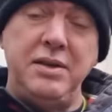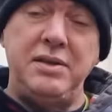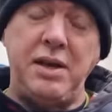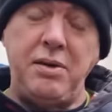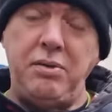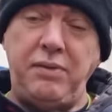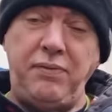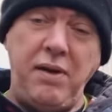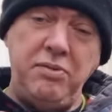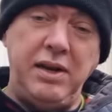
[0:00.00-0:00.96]
So the
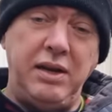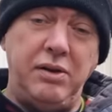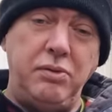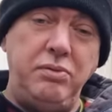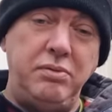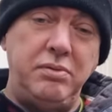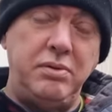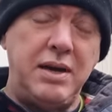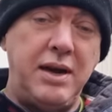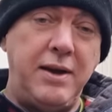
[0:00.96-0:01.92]
float needle
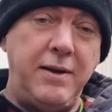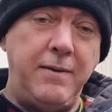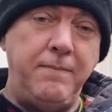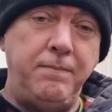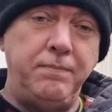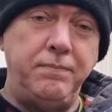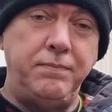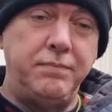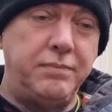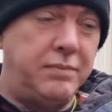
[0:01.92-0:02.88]
um,
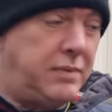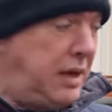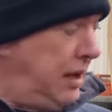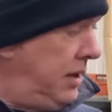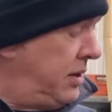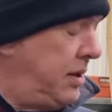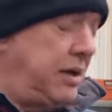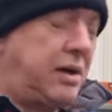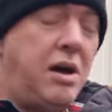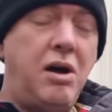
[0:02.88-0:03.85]
in each of
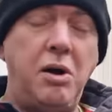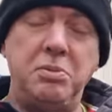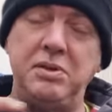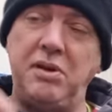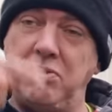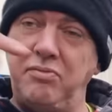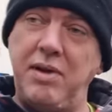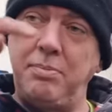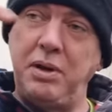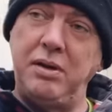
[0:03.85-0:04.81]
the carbs is like a
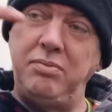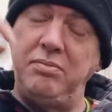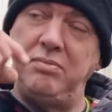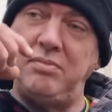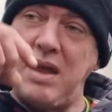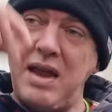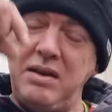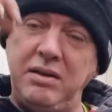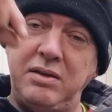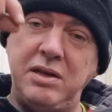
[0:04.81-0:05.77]
rubber
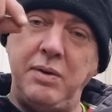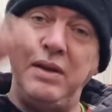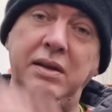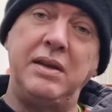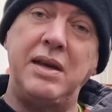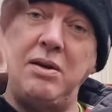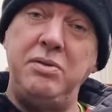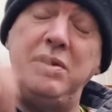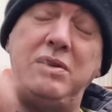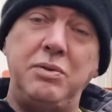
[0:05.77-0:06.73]
end to it that
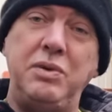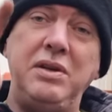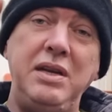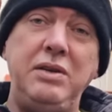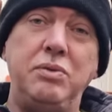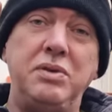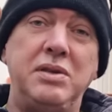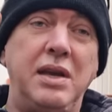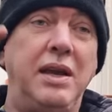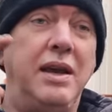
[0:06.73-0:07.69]
goes into a needle
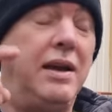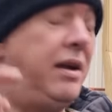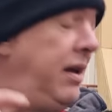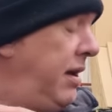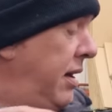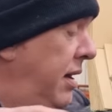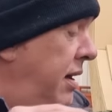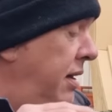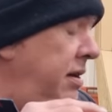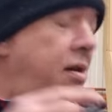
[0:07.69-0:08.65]
seat.
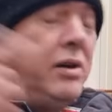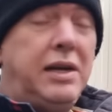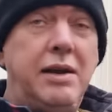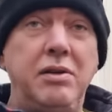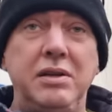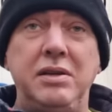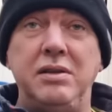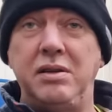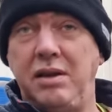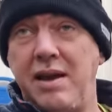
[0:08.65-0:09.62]
And the idea is,
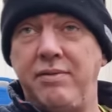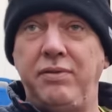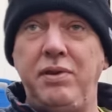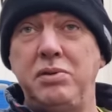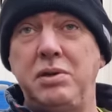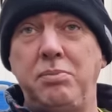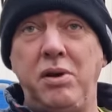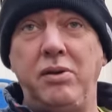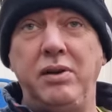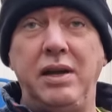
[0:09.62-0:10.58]
is that you have a fuel
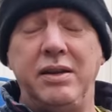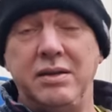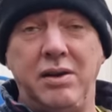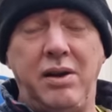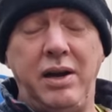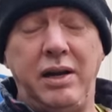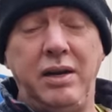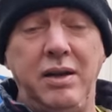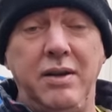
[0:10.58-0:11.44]
supply on the other side.